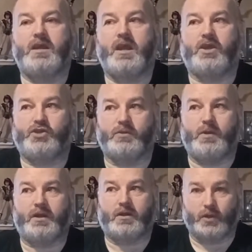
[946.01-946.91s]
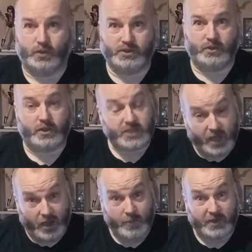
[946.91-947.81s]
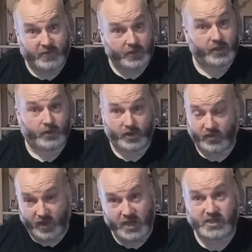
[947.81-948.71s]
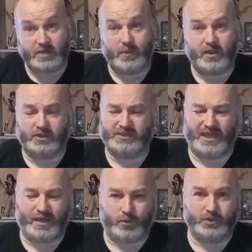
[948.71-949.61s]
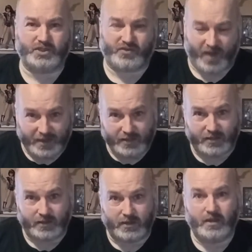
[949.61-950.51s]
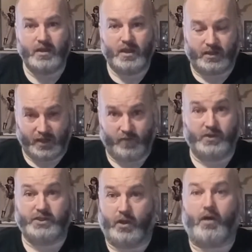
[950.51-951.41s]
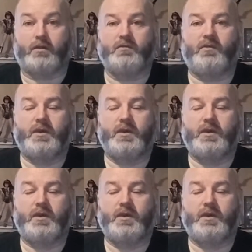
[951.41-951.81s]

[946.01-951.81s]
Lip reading: it should be a closed door ceremony for the inauguration, because that will strengthen their resolve